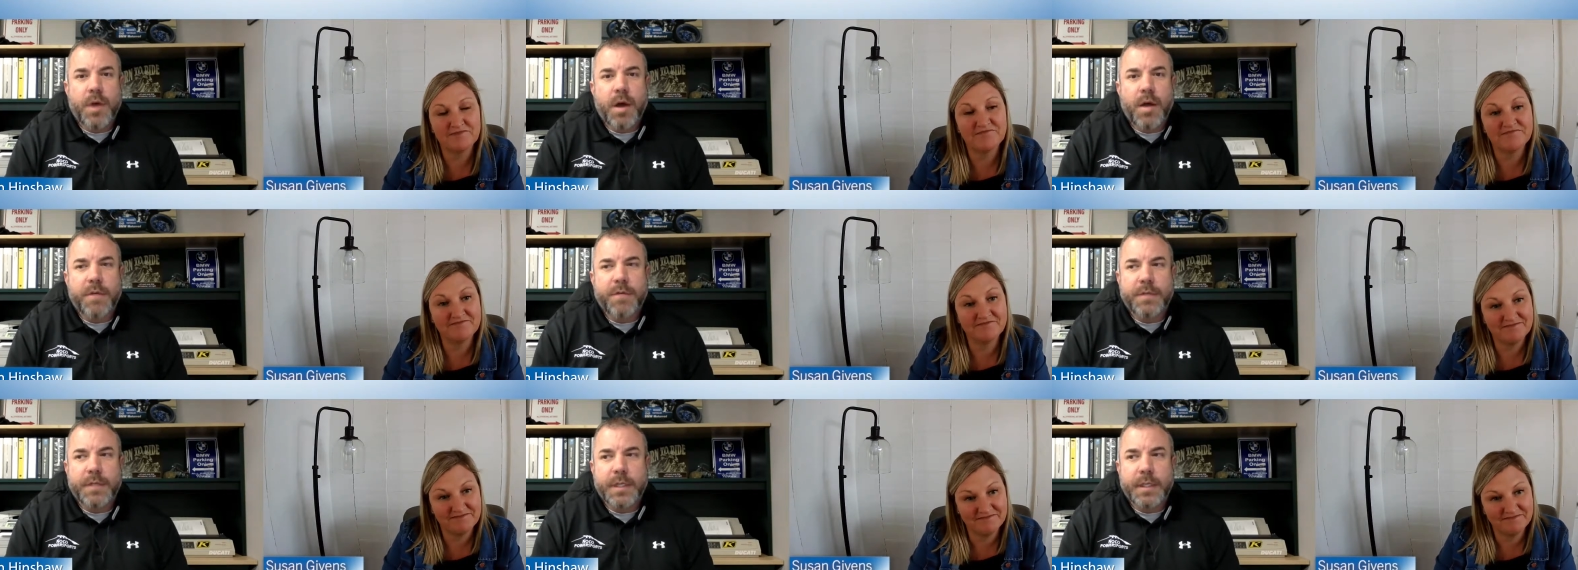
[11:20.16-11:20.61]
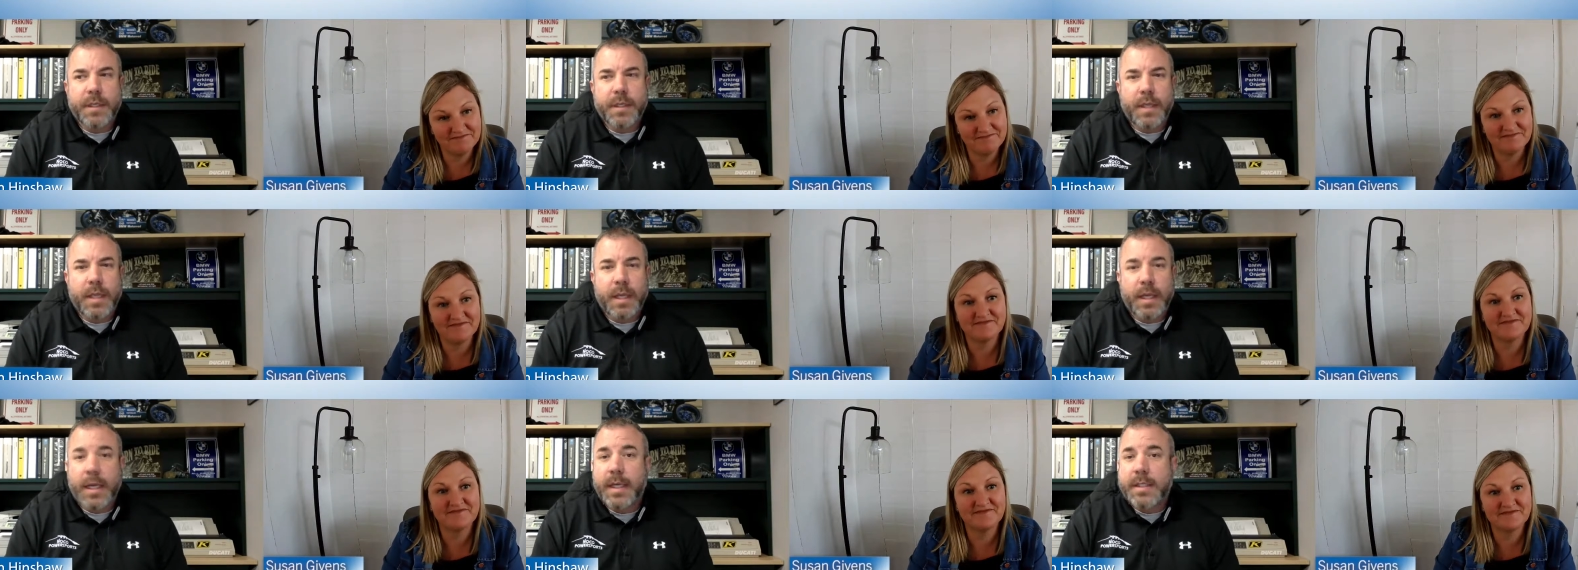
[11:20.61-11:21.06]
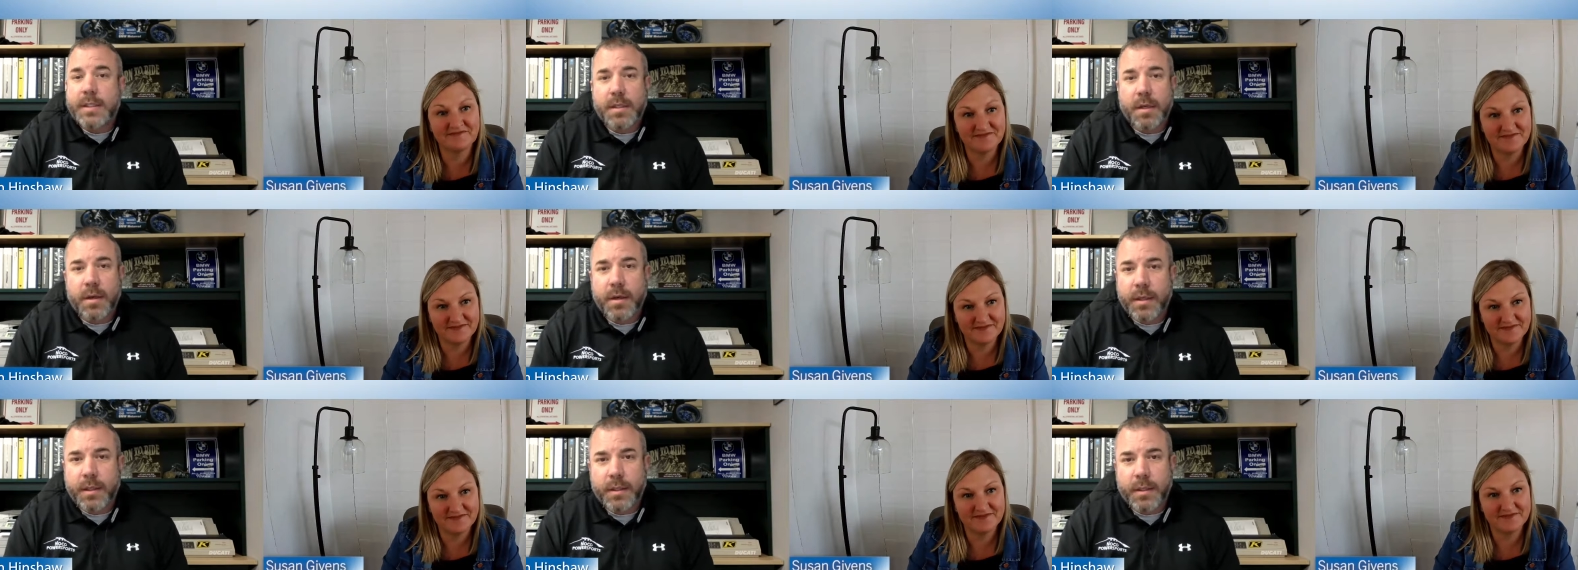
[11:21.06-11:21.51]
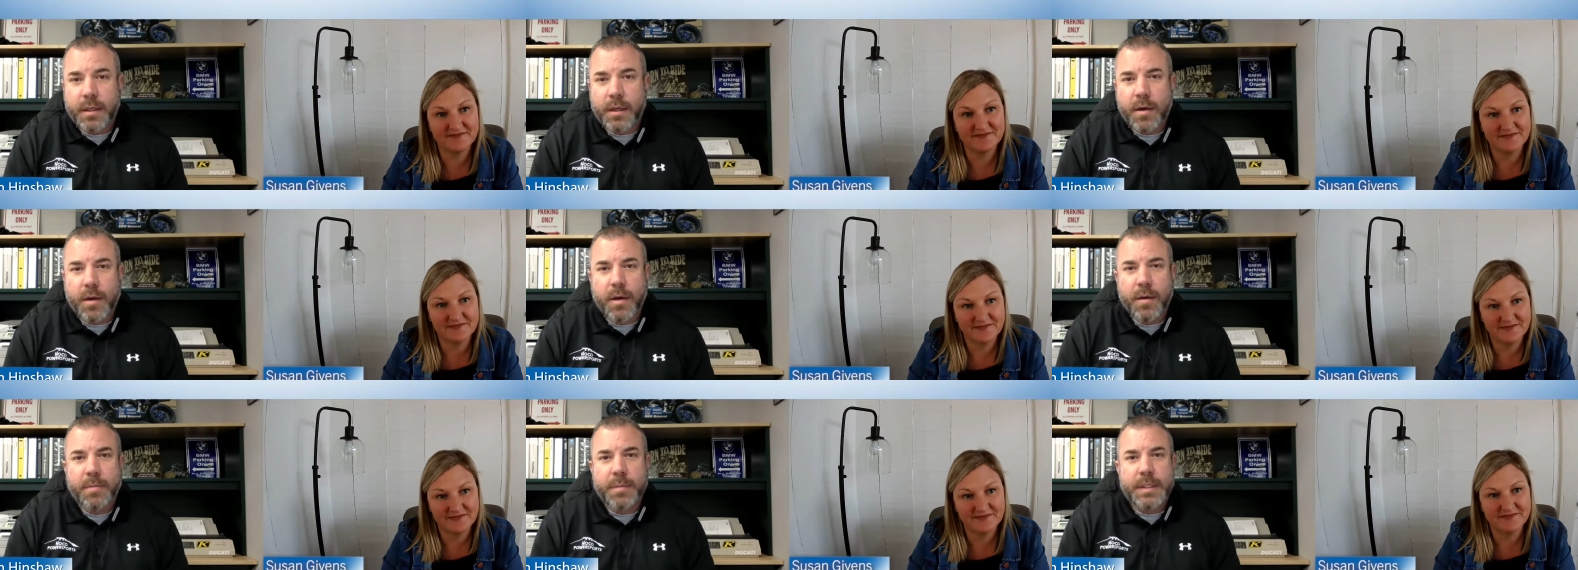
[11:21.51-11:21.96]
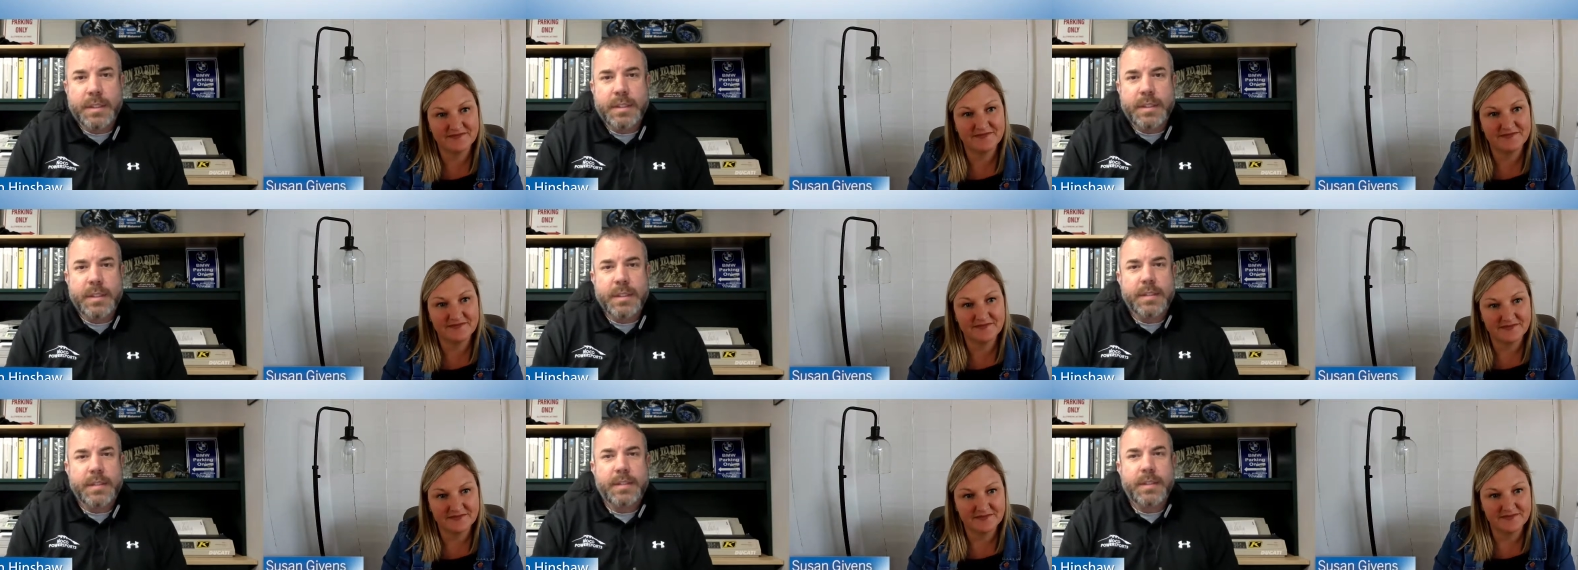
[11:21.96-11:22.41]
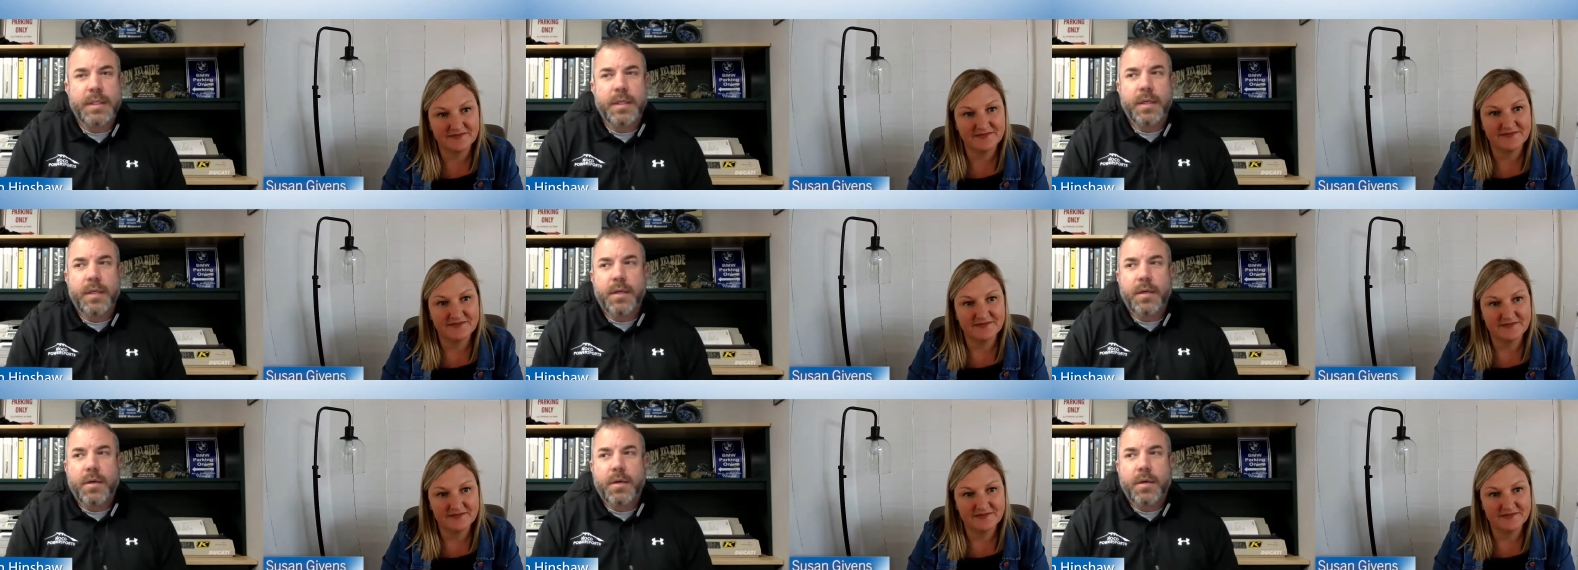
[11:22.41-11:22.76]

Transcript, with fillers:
Speaker 1: often, and I saw it in the car business,